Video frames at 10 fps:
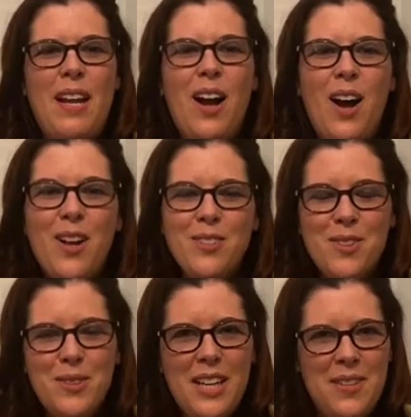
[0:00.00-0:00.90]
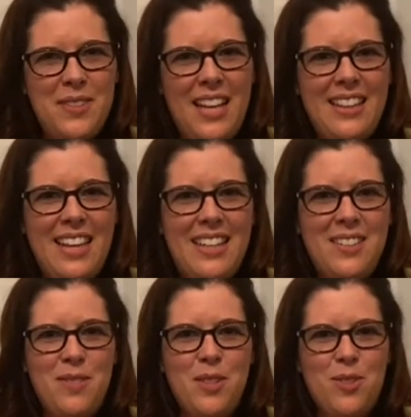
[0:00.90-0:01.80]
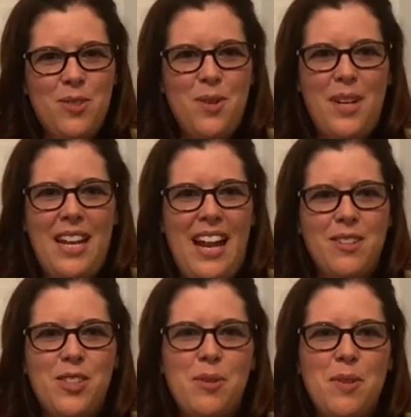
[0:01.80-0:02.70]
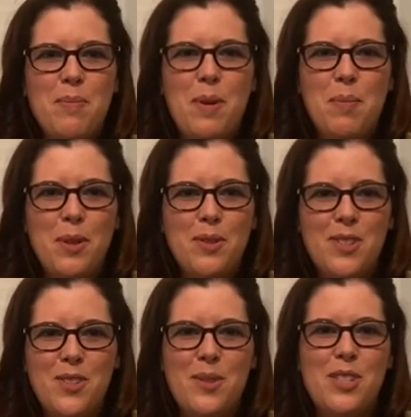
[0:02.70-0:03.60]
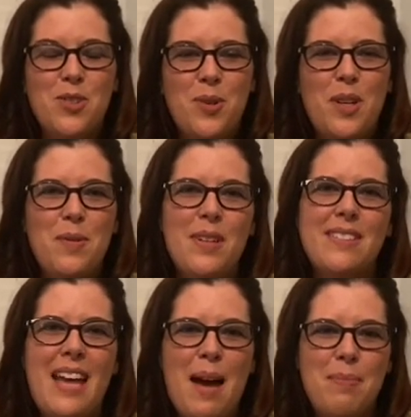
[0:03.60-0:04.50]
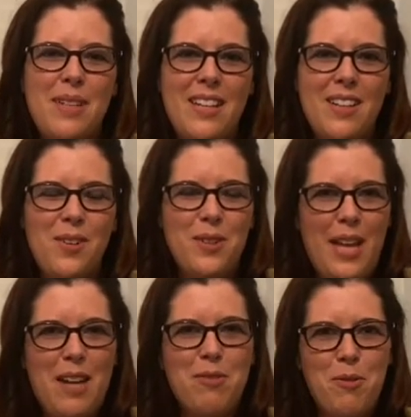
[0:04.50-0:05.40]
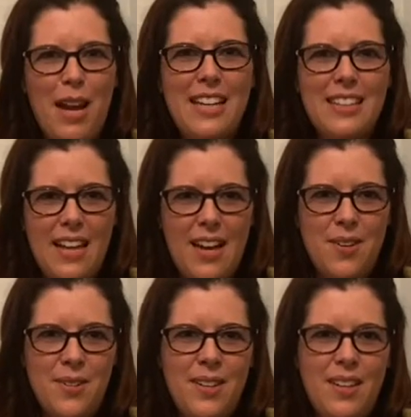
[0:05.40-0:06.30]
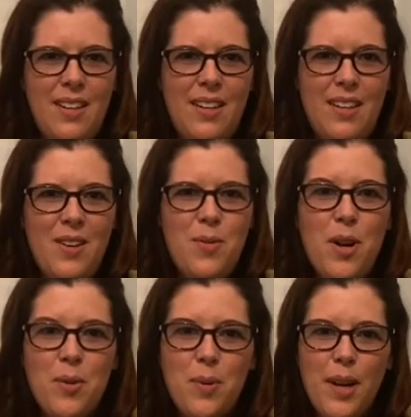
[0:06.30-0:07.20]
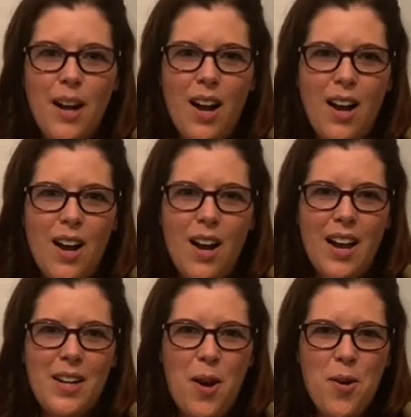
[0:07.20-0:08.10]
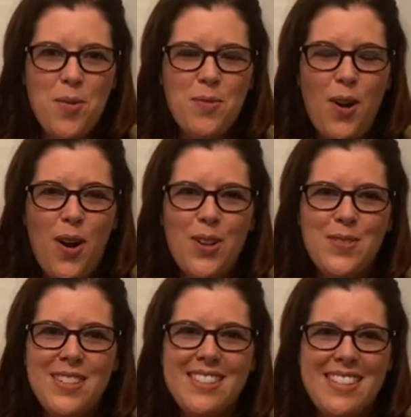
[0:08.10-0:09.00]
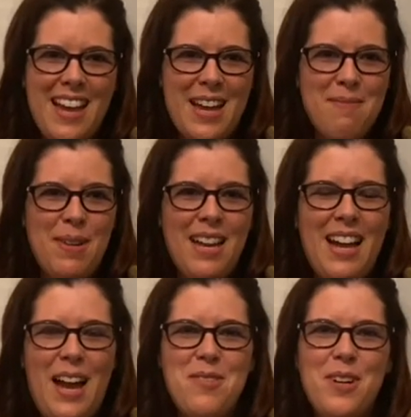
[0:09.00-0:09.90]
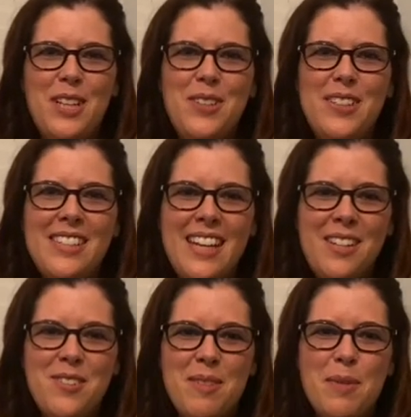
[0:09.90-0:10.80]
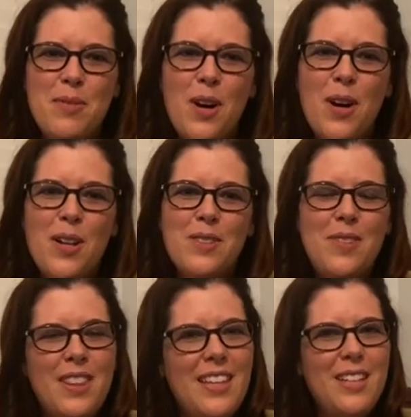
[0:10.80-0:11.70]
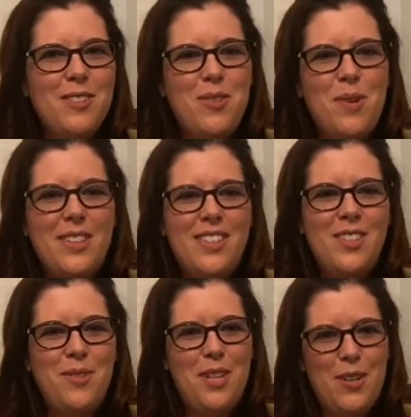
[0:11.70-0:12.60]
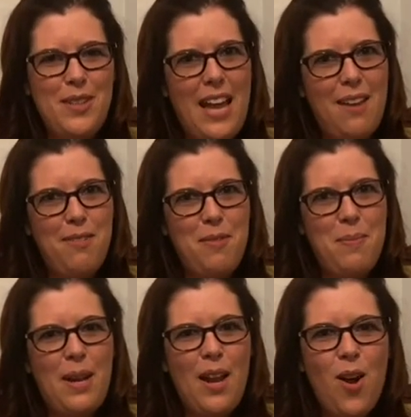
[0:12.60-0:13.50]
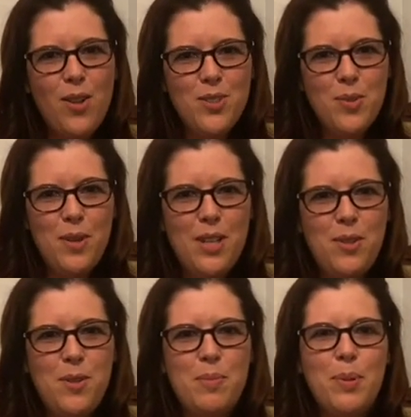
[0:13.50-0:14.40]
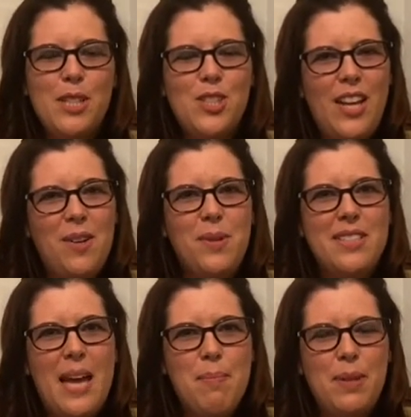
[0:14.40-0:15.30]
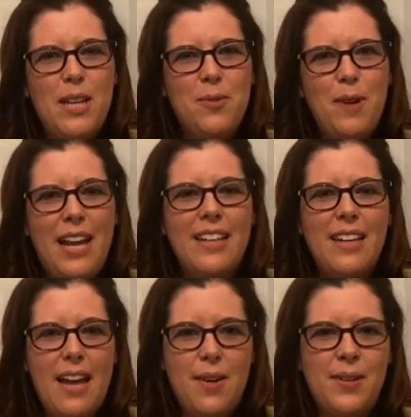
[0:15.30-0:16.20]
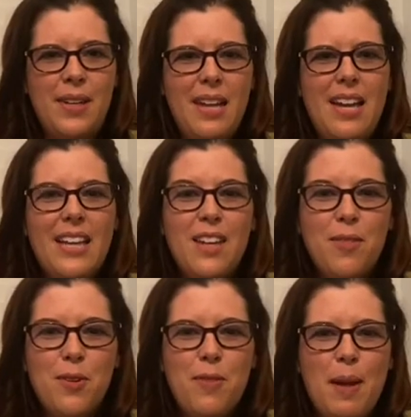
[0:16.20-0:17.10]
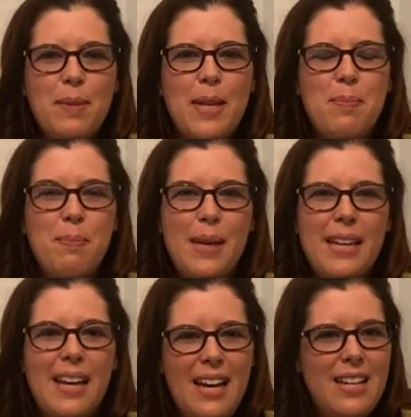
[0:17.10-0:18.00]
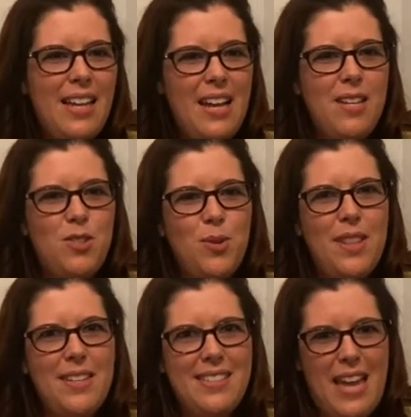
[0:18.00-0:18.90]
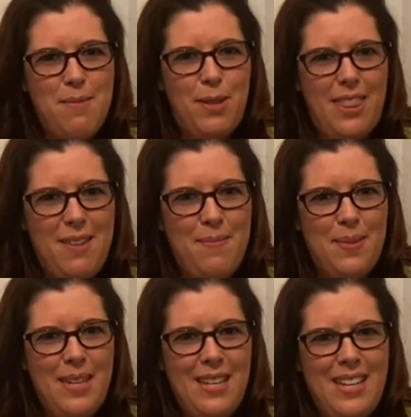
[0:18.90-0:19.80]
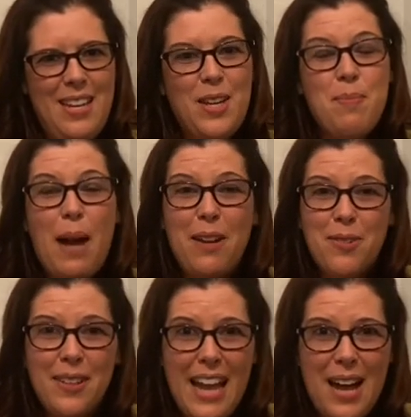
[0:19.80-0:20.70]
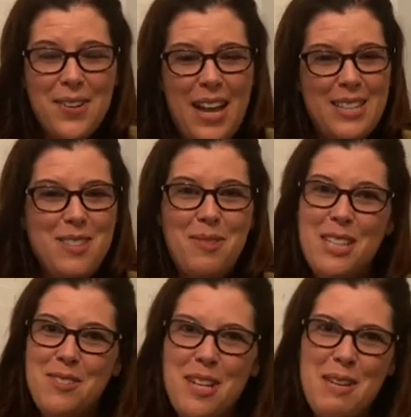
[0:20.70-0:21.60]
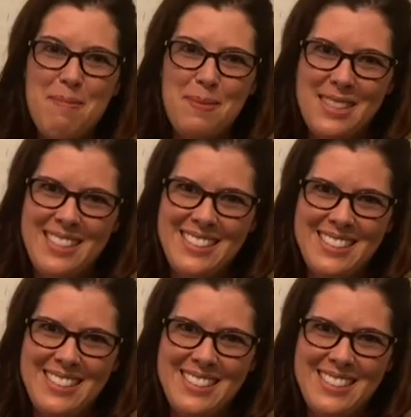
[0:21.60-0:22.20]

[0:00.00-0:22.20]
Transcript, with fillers: I also loved at the end of the story how she remembers to enjoy what is happening in her life right now. While we're at home for all this time, I want you to daydream of all of the things you want to do in your life, but I also want you to appreciate what's happening right now. Give your family a big hug and enjoy this time with them. Goodbye for now and sweet dreams.